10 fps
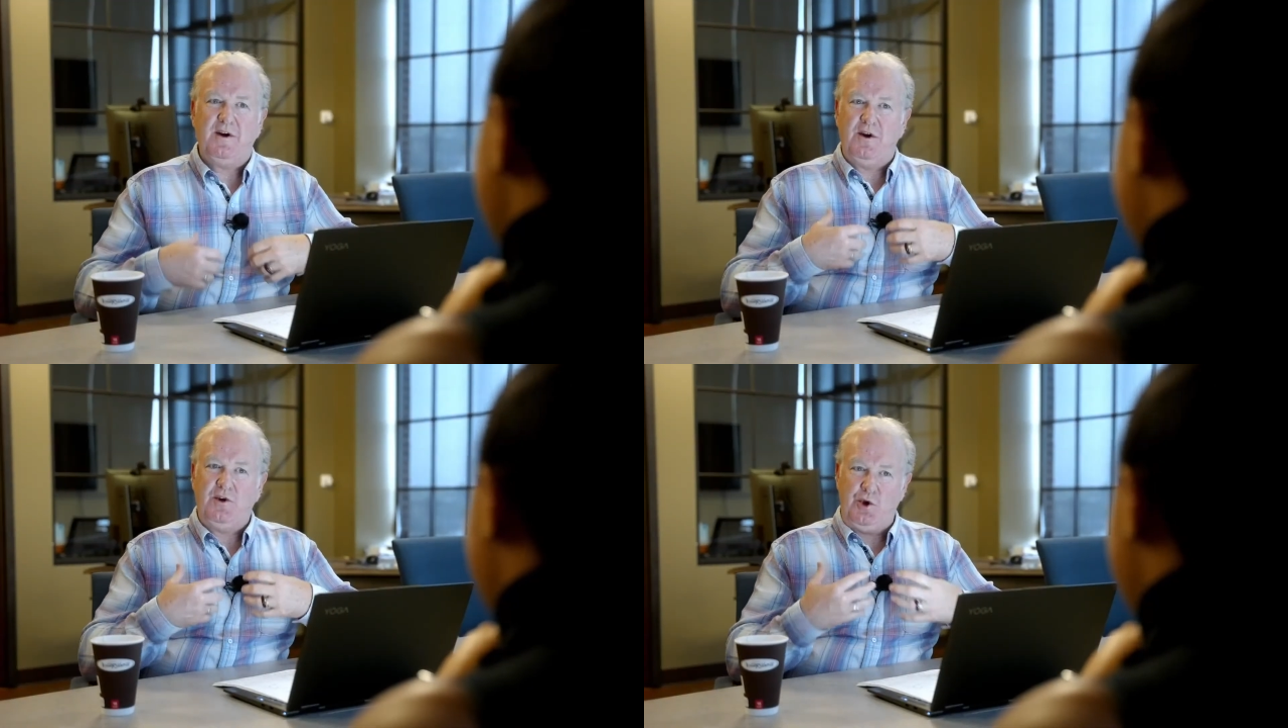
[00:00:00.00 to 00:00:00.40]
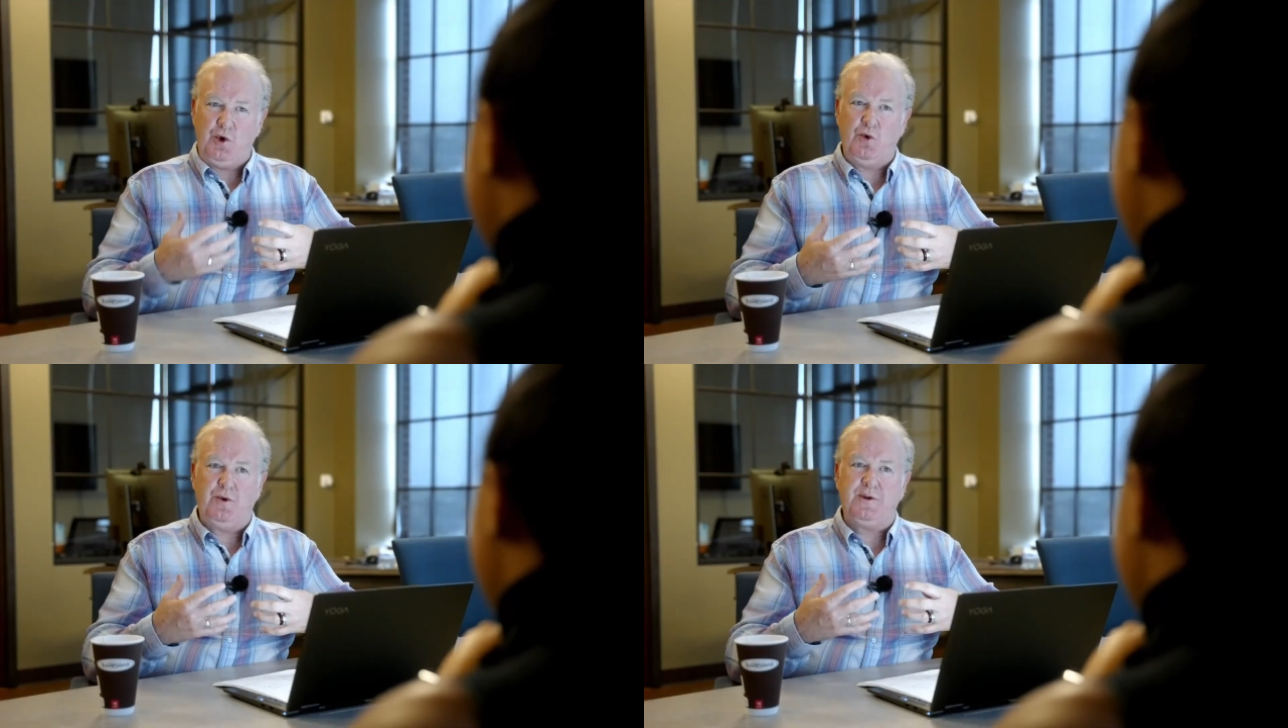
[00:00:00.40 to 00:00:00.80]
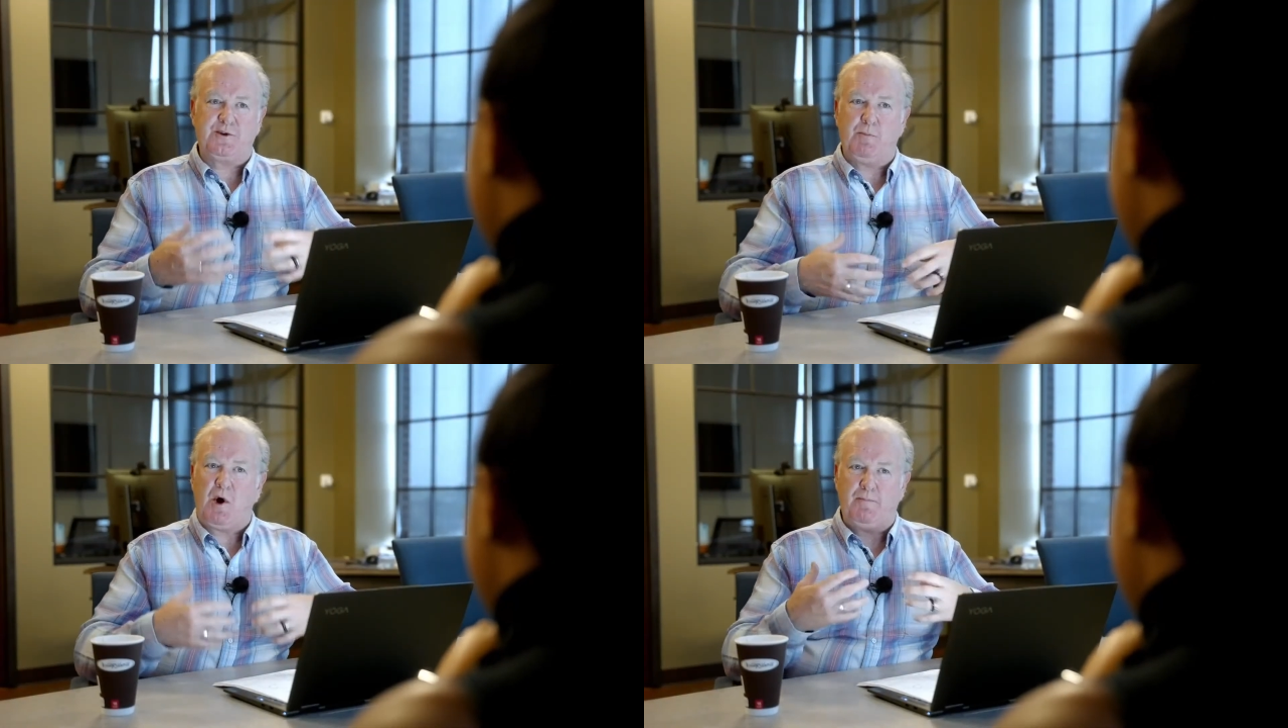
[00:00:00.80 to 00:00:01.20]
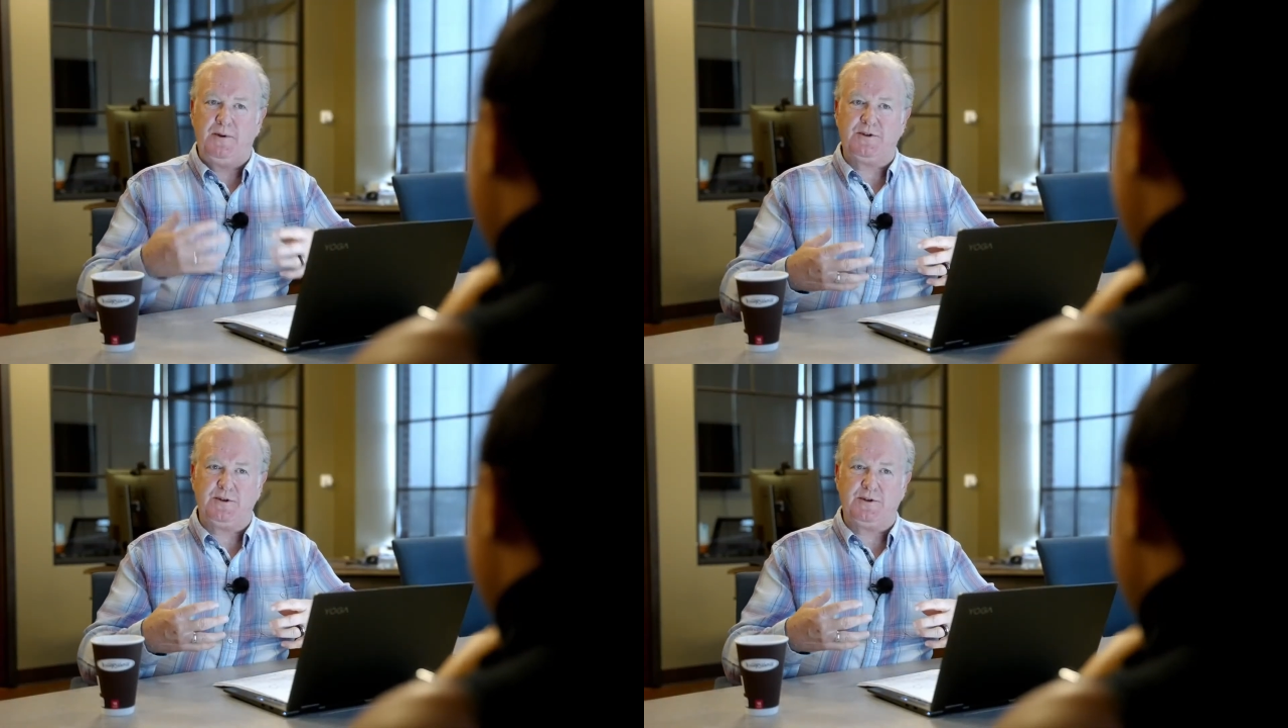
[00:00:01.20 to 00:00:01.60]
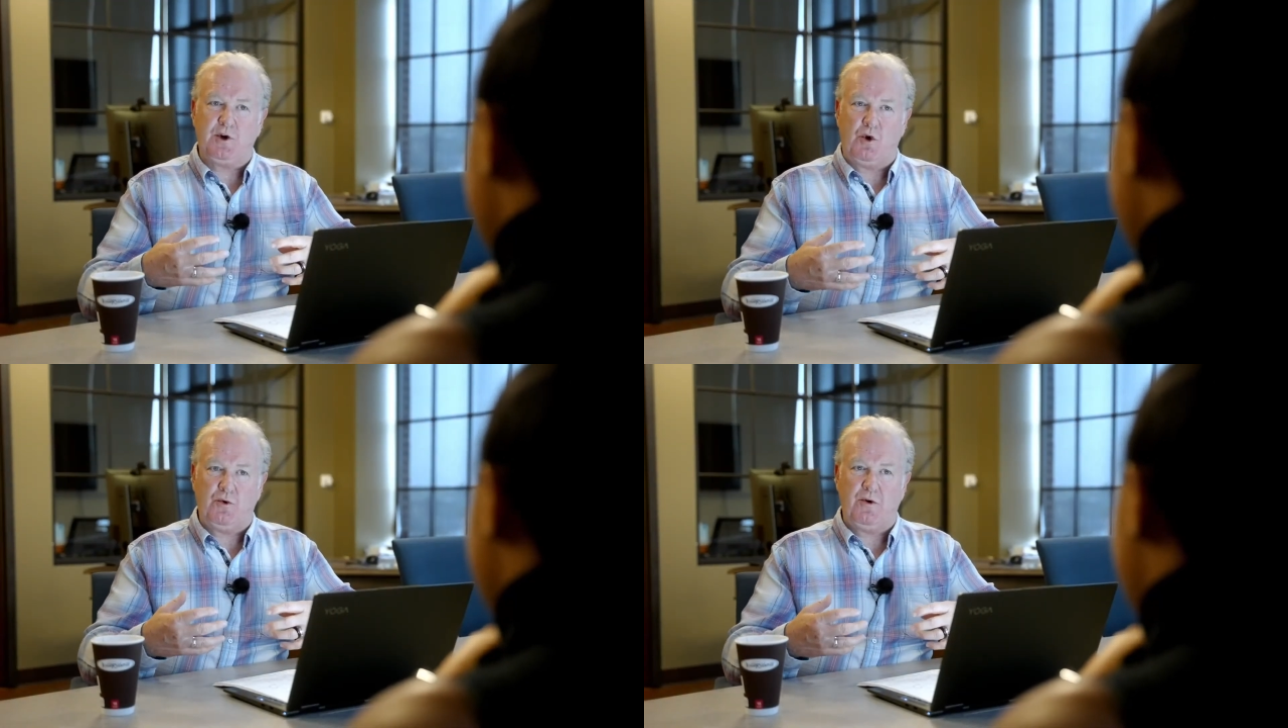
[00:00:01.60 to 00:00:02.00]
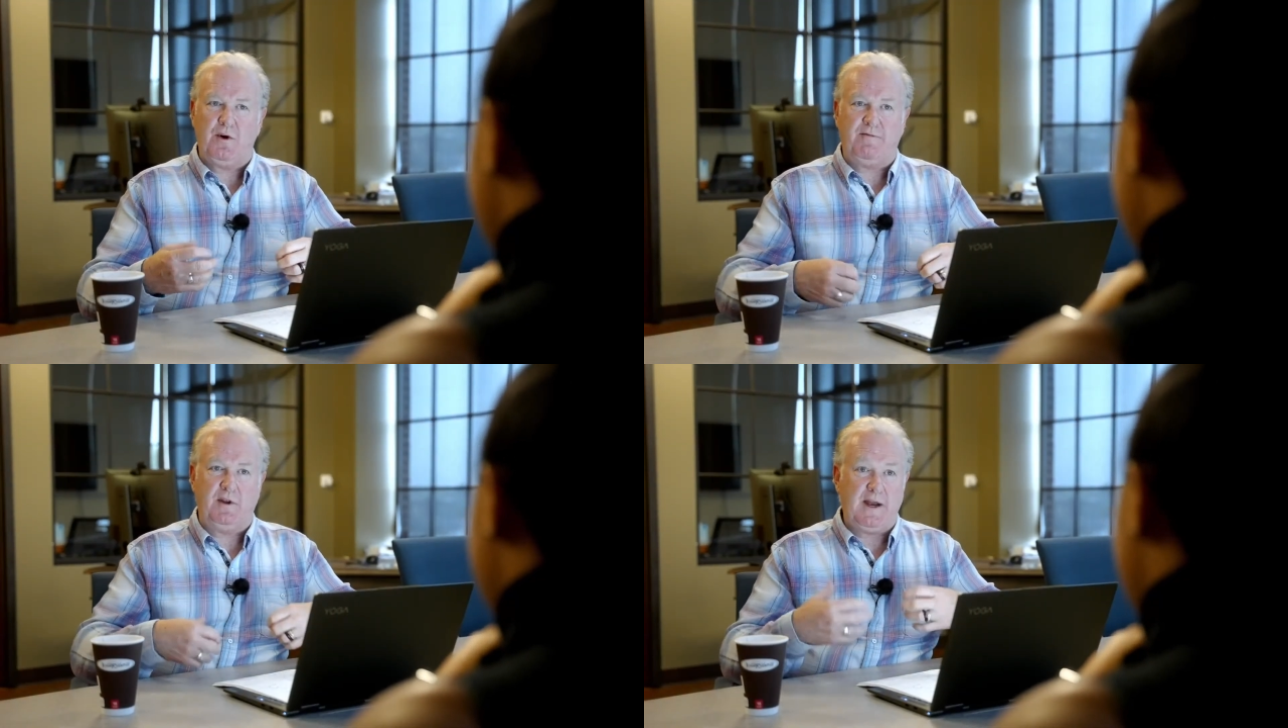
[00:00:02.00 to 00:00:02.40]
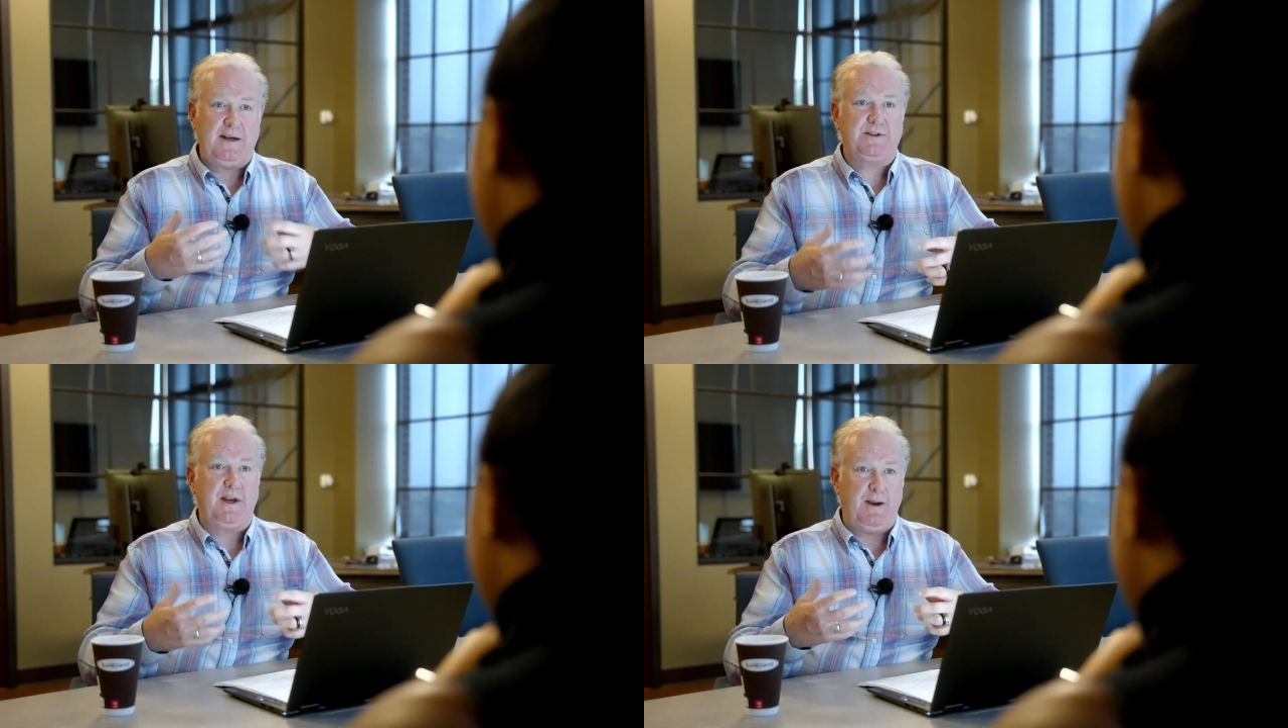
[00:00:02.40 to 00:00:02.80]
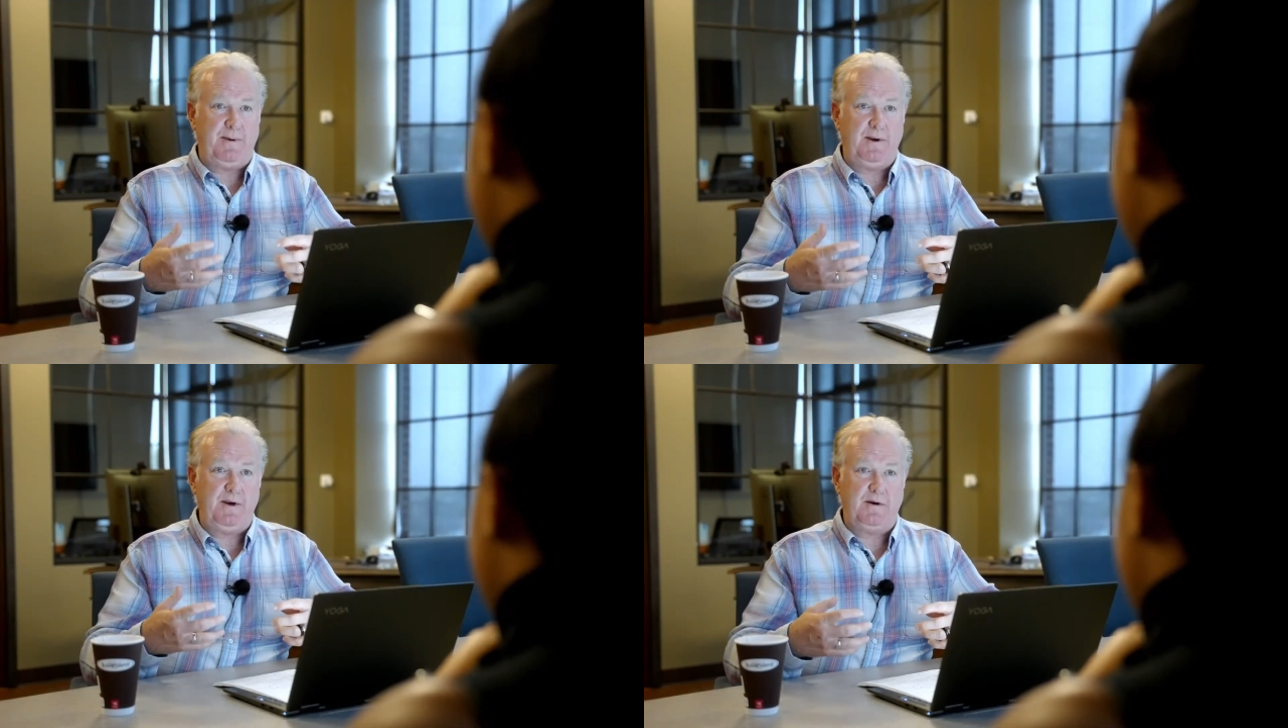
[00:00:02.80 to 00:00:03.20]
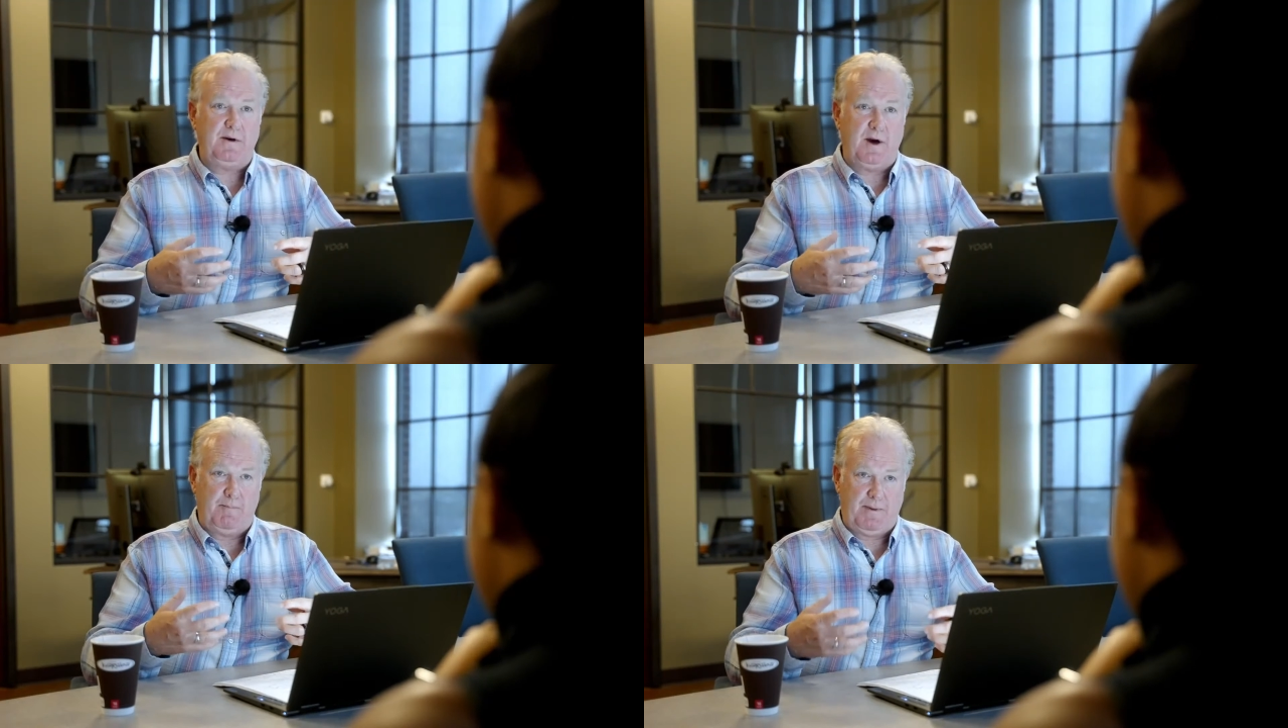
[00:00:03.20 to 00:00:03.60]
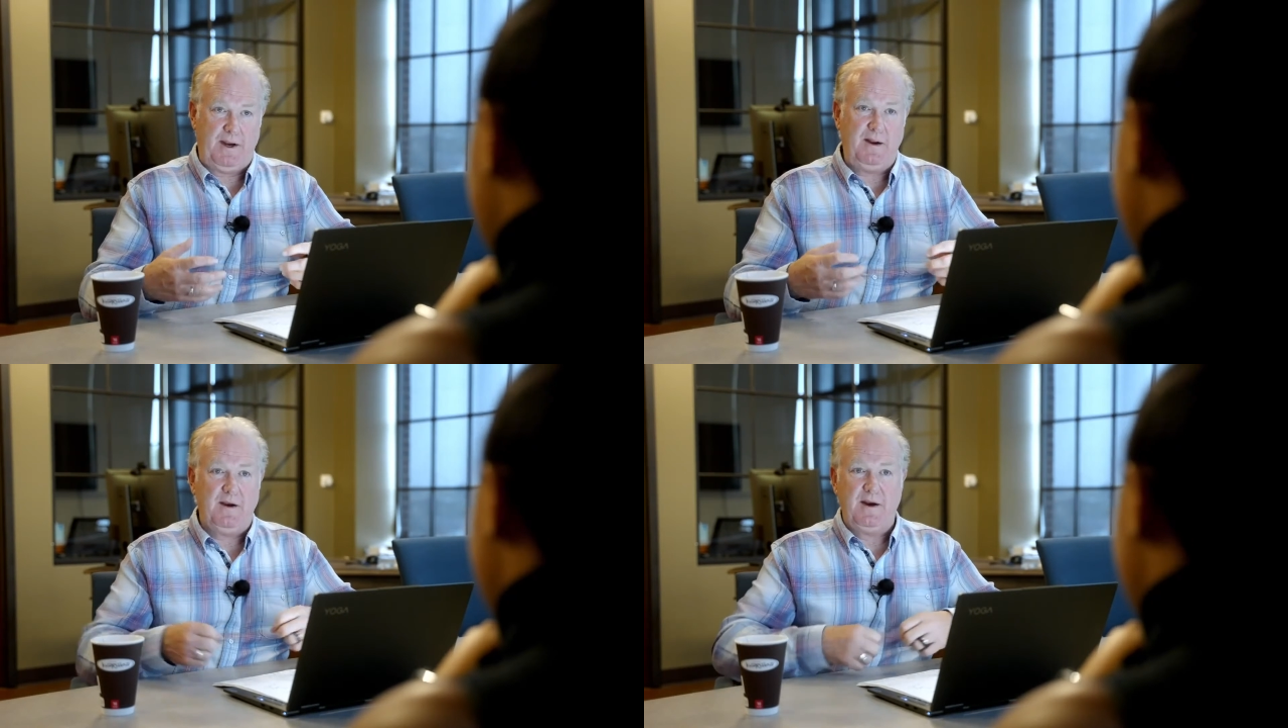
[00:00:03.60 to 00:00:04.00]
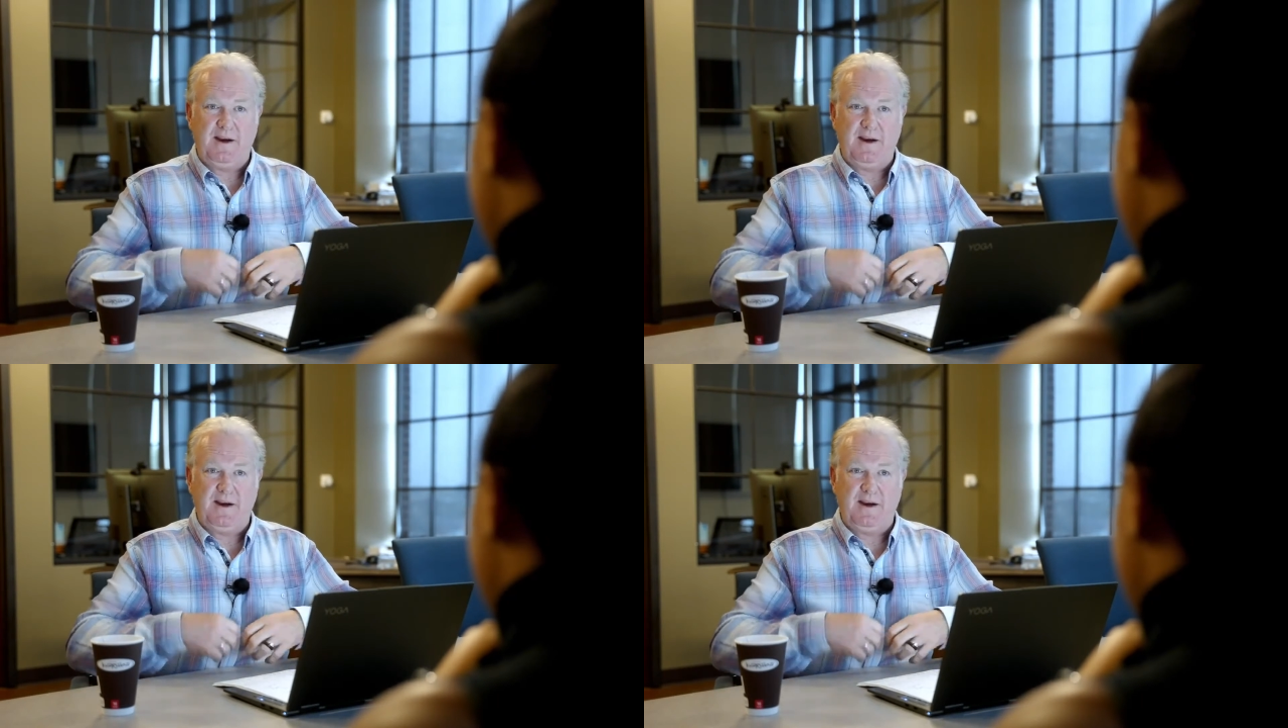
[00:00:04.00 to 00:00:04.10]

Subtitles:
you, the small business owner of a landscaping company,